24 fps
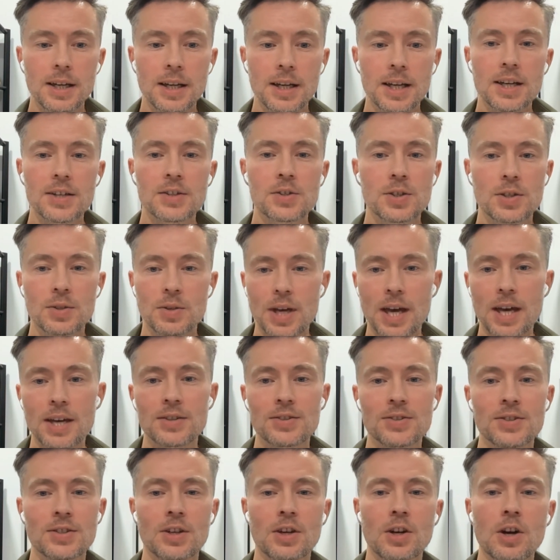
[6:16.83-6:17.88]

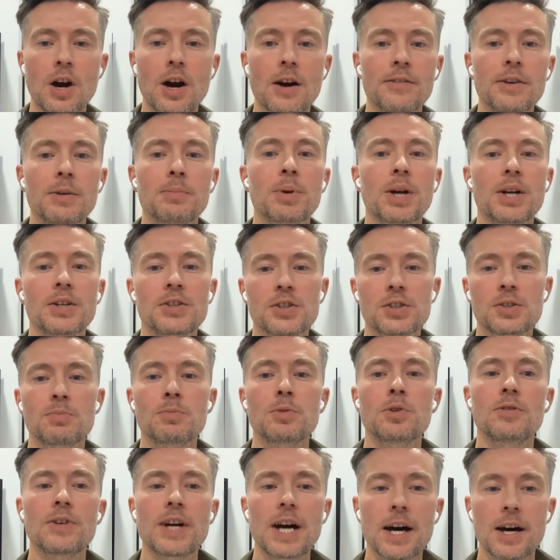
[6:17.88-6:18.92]
as coffee prices
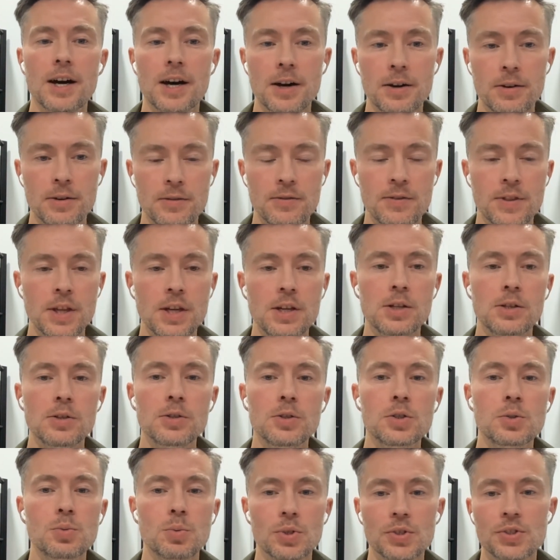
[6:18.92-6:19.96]
move out of the
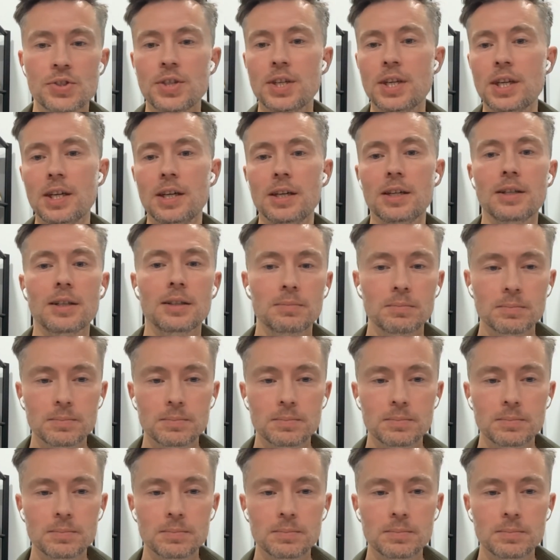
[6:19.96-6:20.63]
news, we'll see